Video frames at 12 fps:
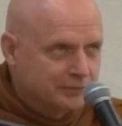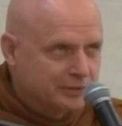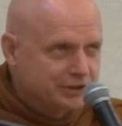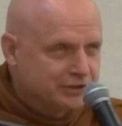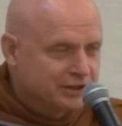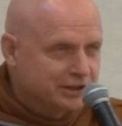
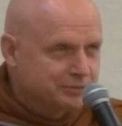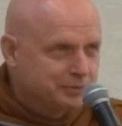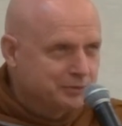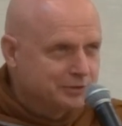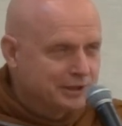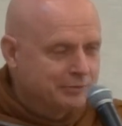These days
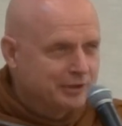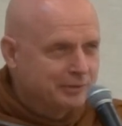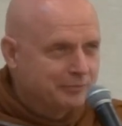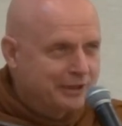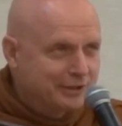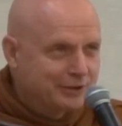people tell me
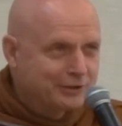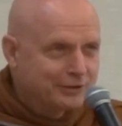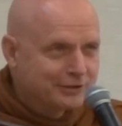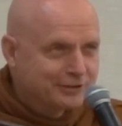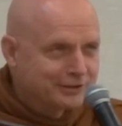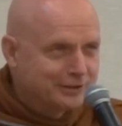in
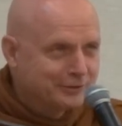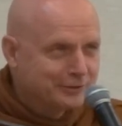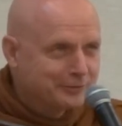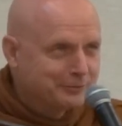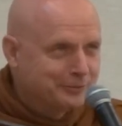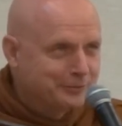Bangkok, a
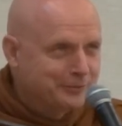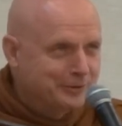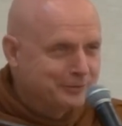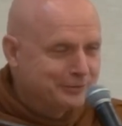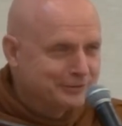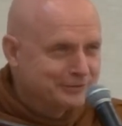lot more
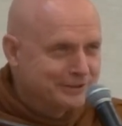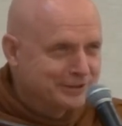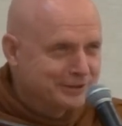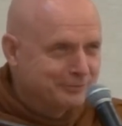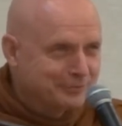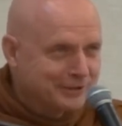people
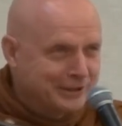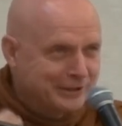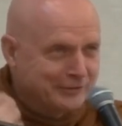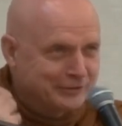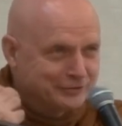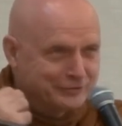
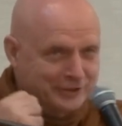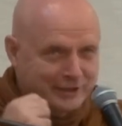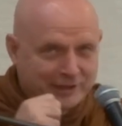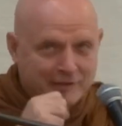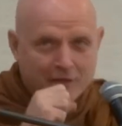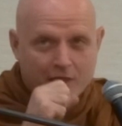complain of this feeling.